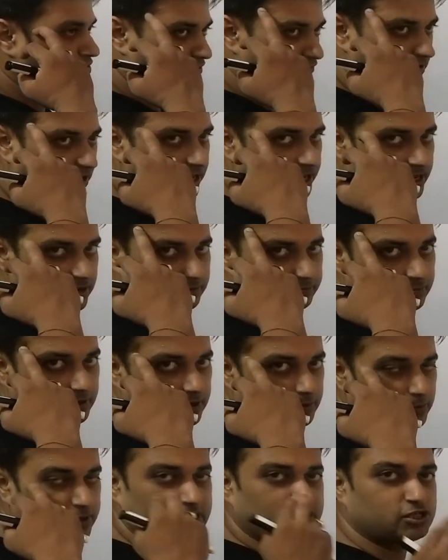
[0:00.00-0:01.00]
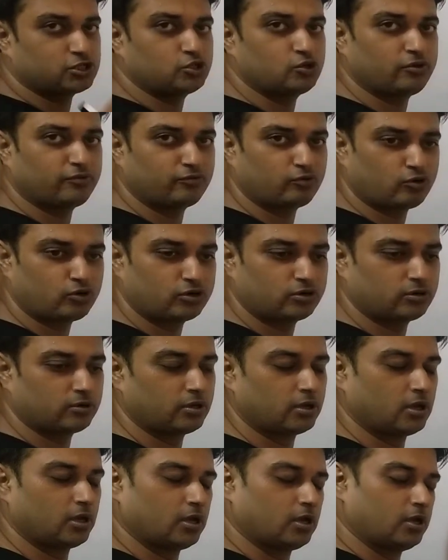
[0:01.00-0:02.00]
are welcome, because you are not
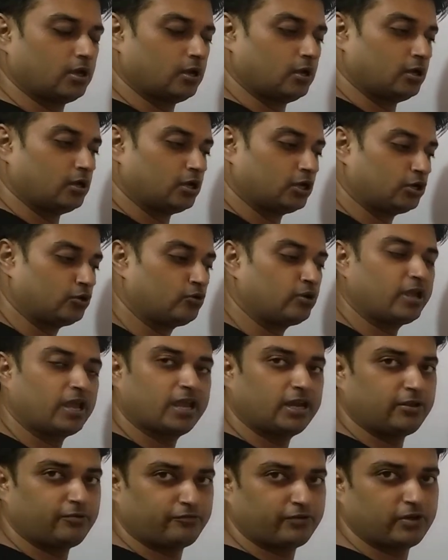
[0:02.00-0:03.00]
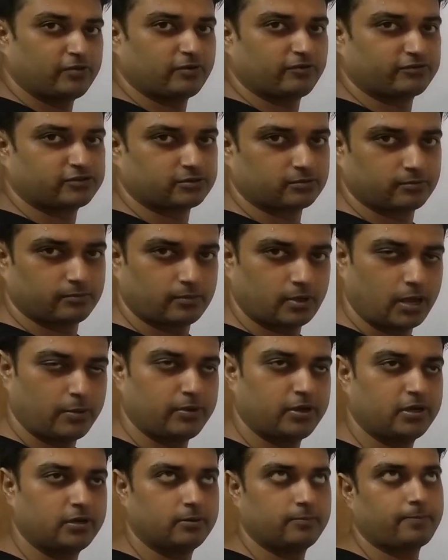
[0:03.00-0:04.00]
doing any favors. I
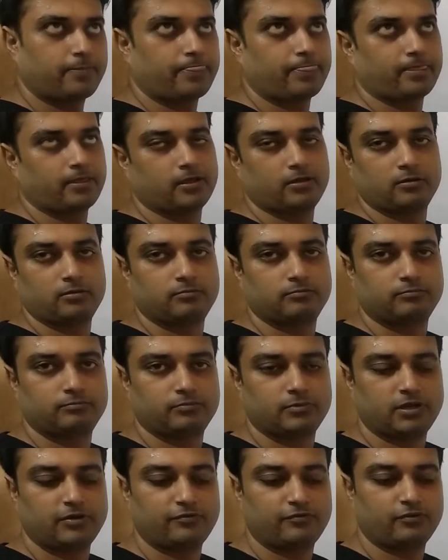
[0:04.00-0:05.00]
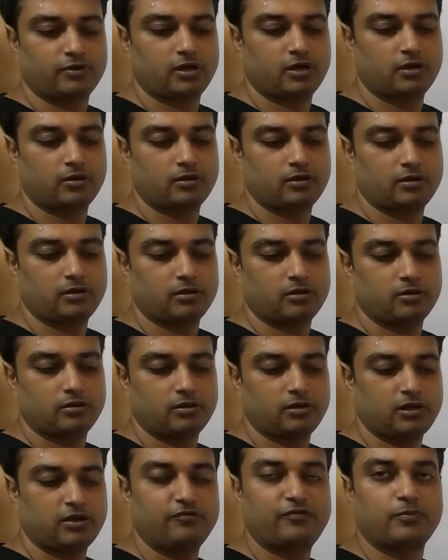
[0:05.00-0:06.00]
mean, if
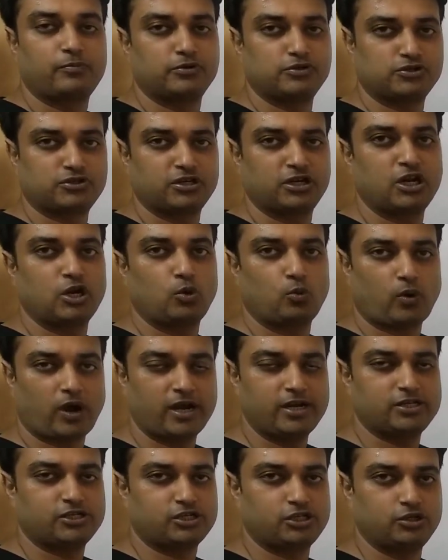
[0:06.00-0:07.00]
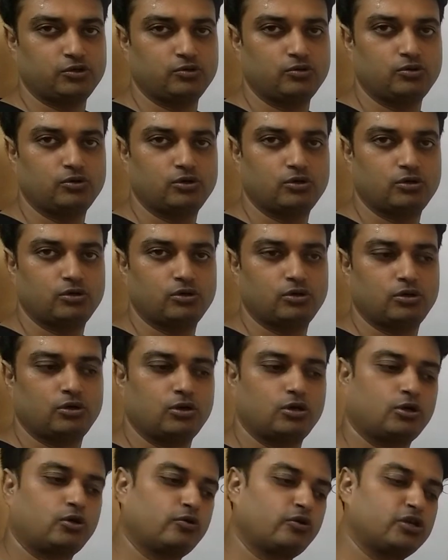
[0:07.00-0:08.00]
a person invites you
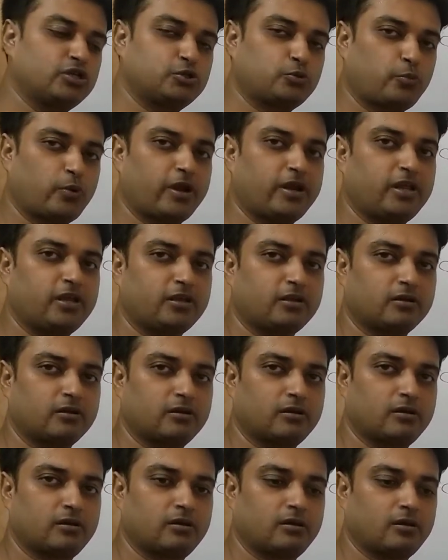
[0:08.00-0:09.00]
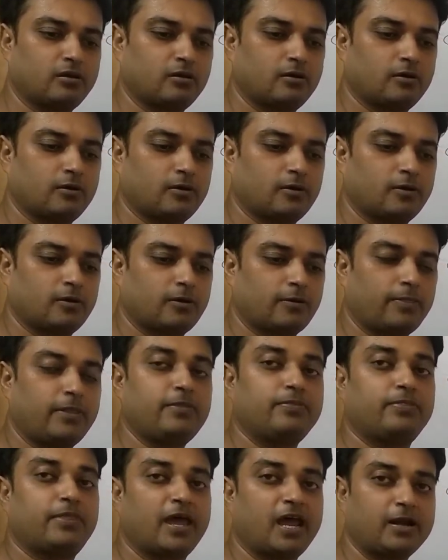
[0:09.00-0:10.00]
to his wedding,
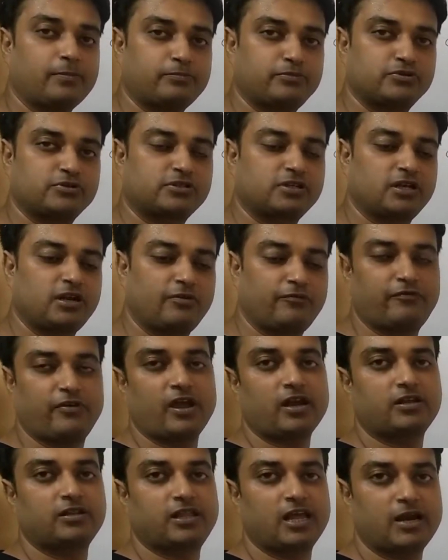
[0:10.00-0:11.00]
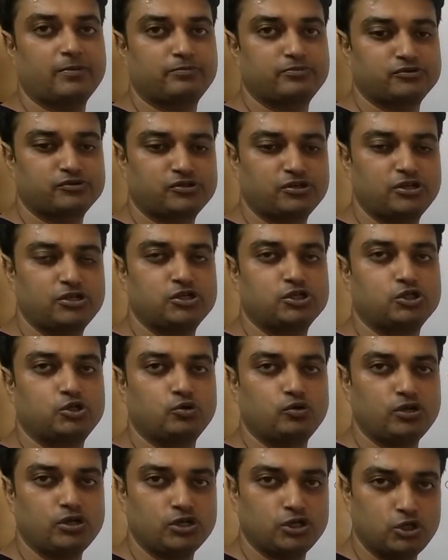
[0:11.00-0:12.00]
then that person is
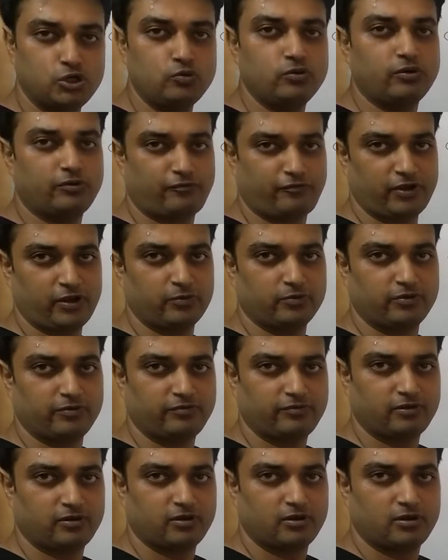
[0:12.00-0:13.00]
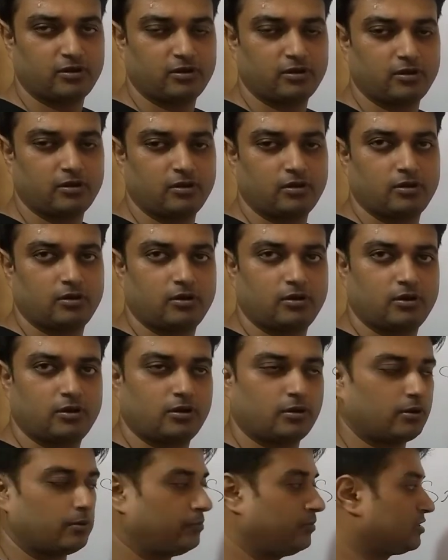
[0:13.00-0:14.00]
doing you a favor,
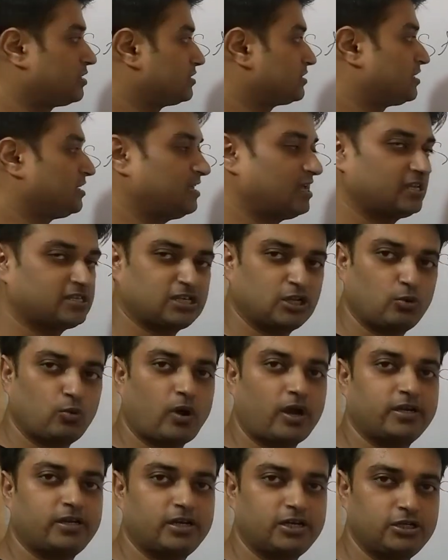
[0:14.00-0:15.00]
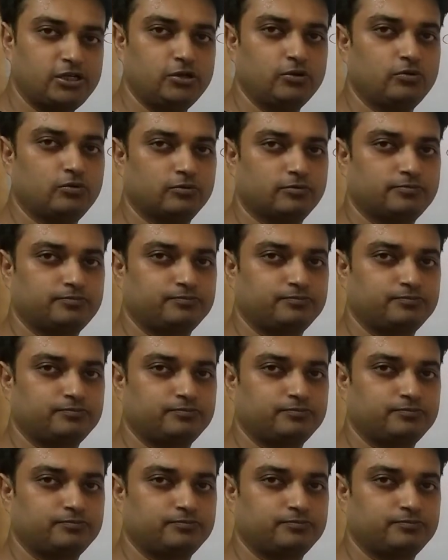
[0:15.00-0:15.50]
because he has invited you.